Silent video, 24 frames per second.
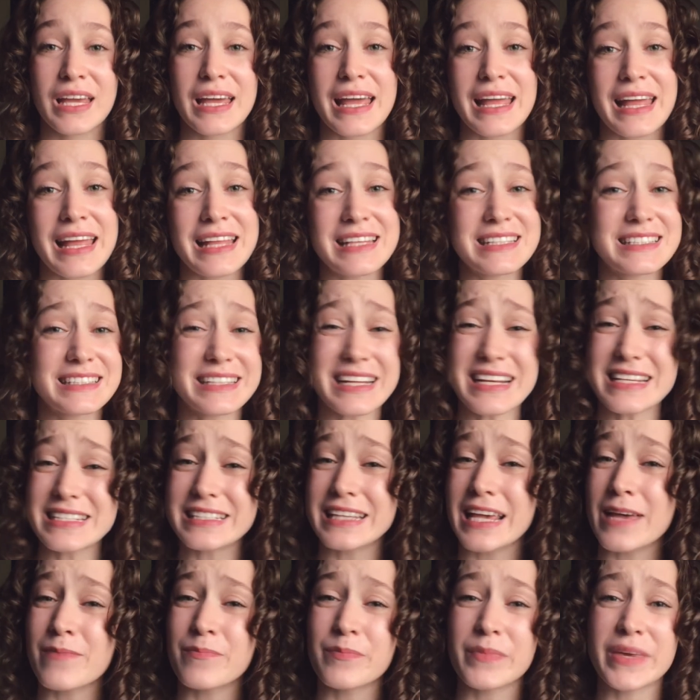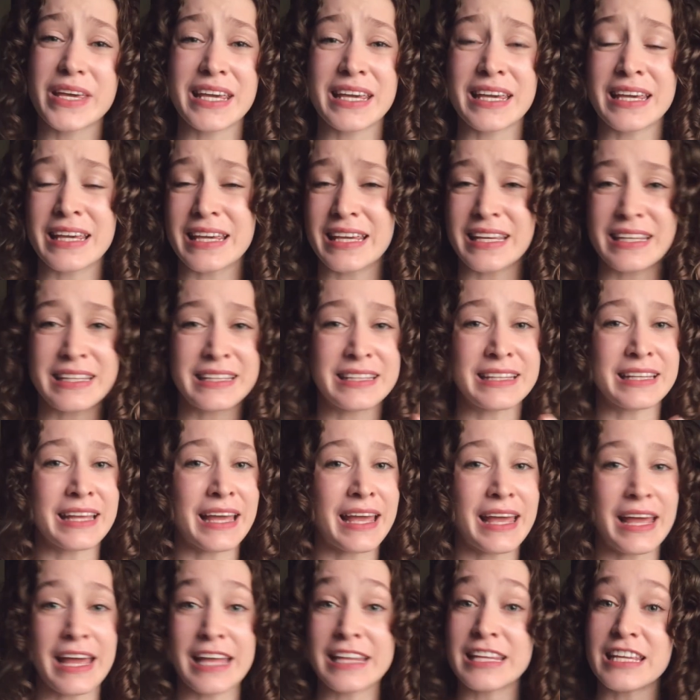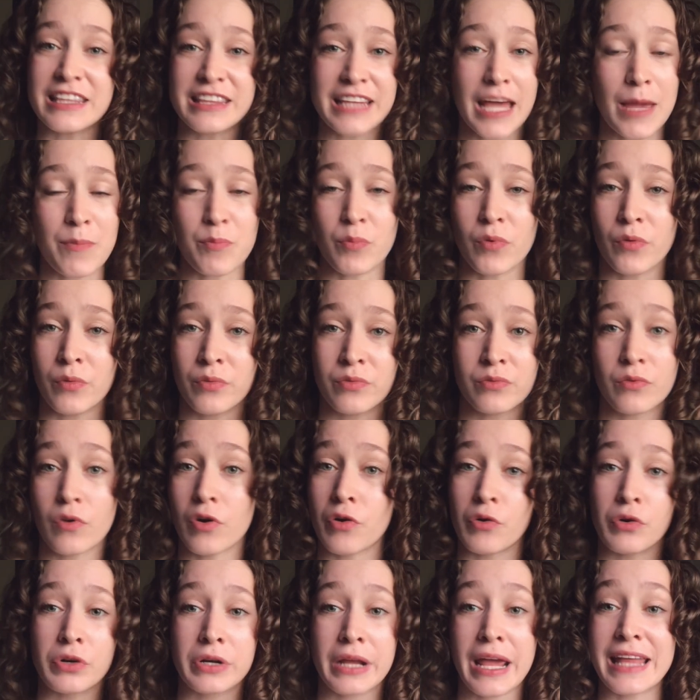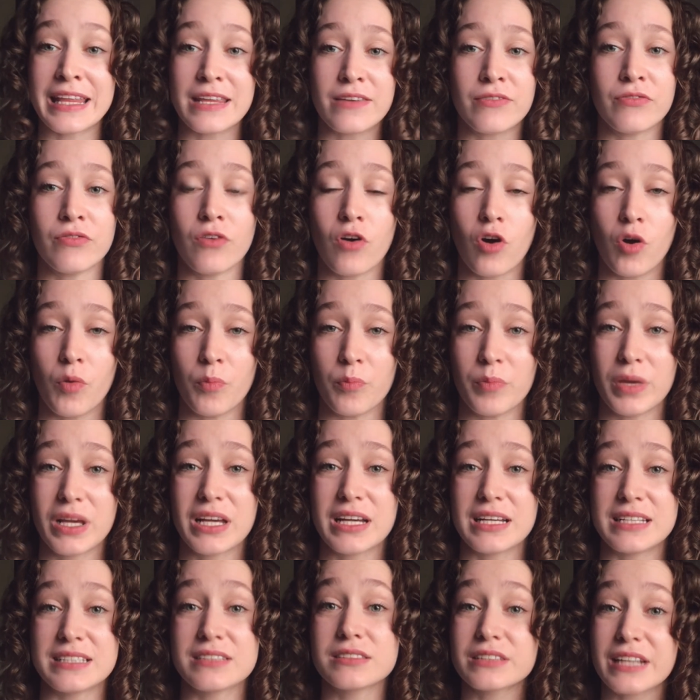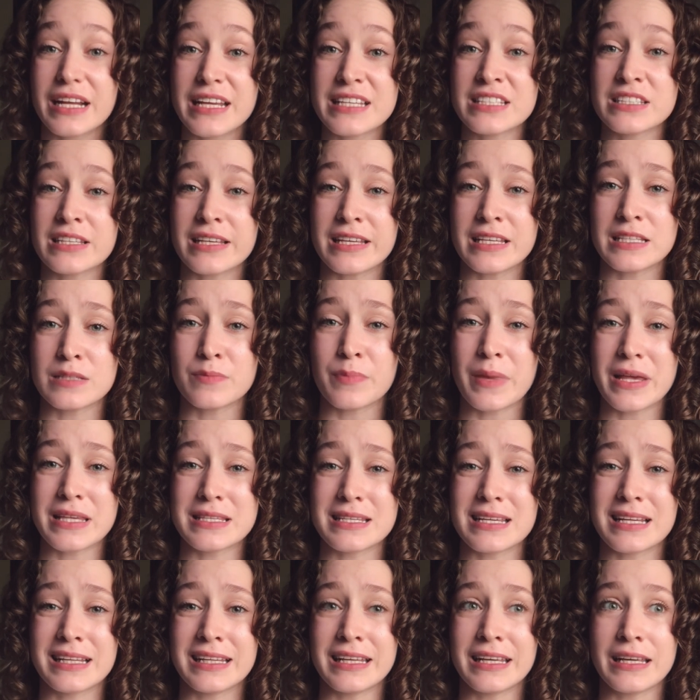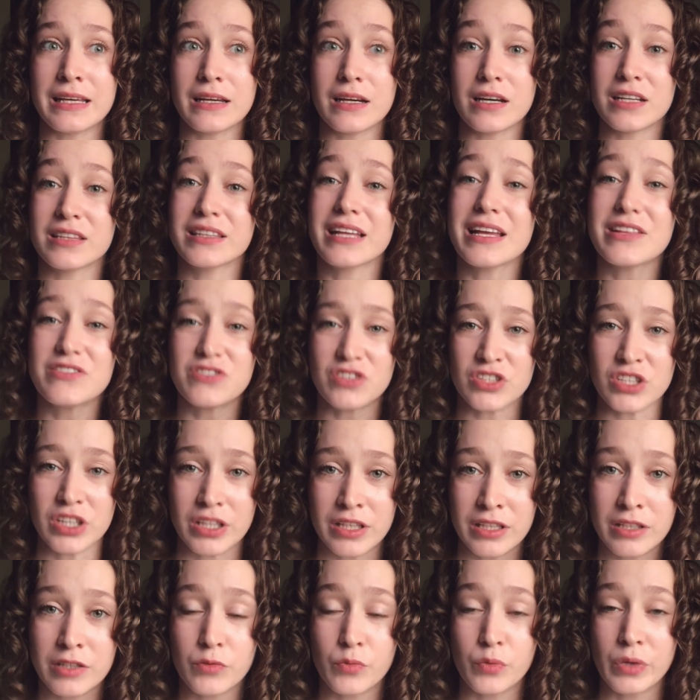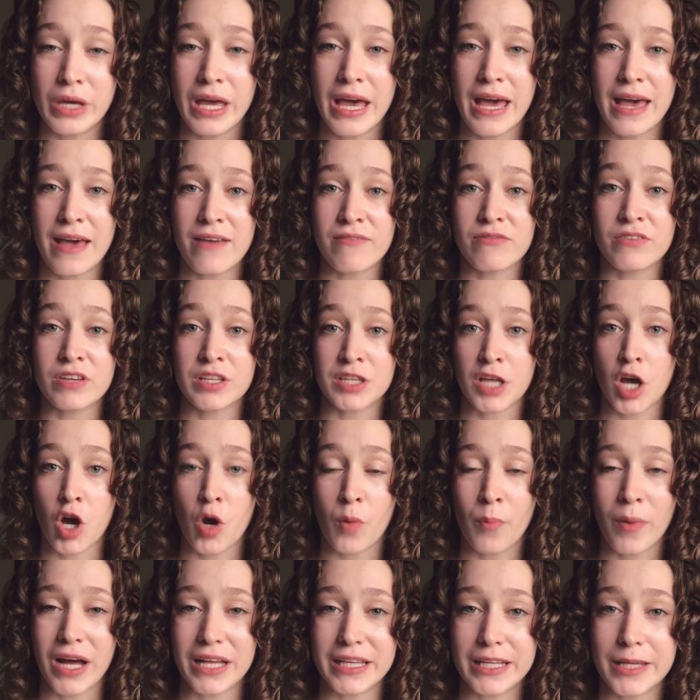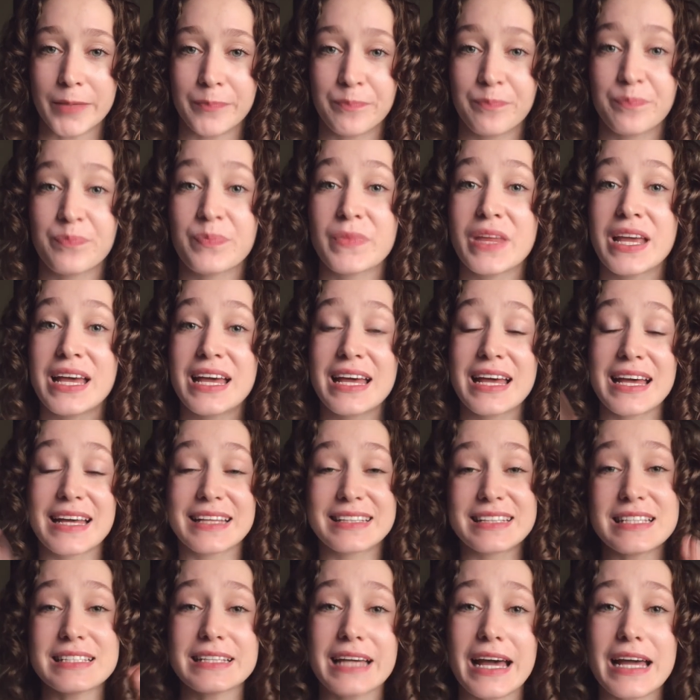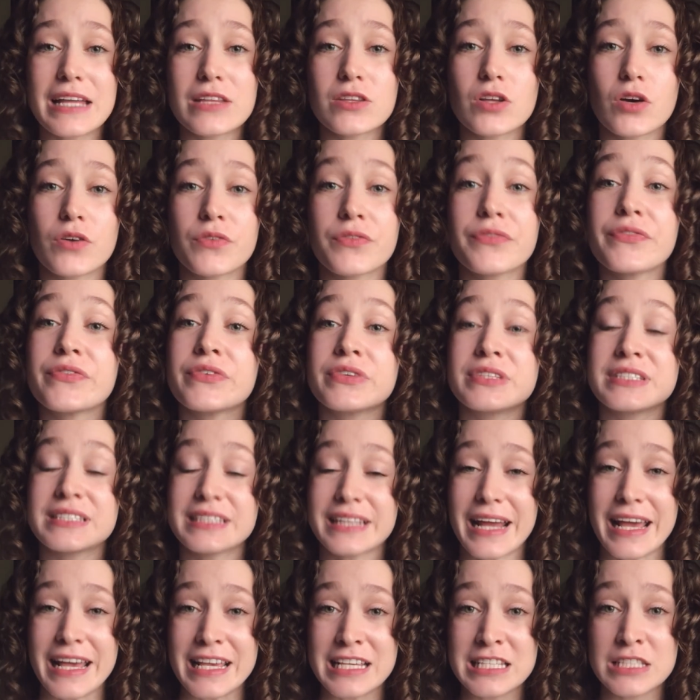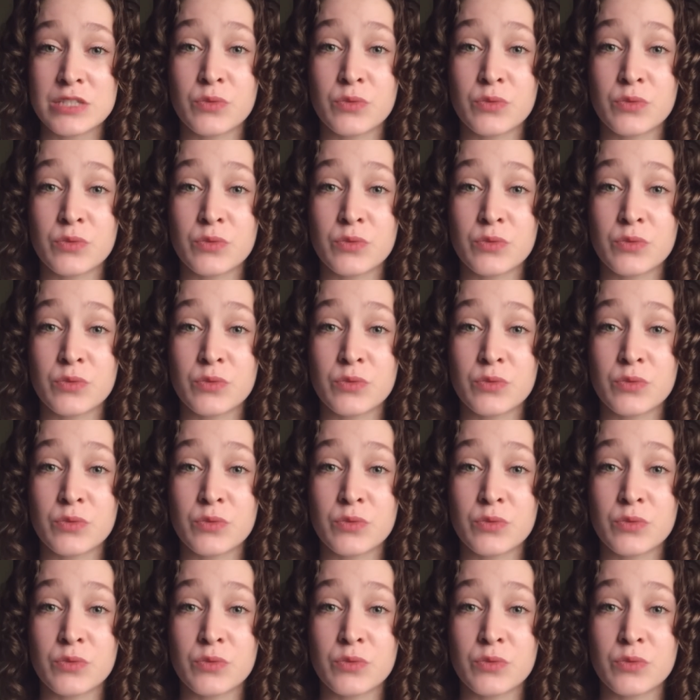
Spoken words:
And stress can be in any type of or any form, because stress is basically a tension we have in our body. This kind of stress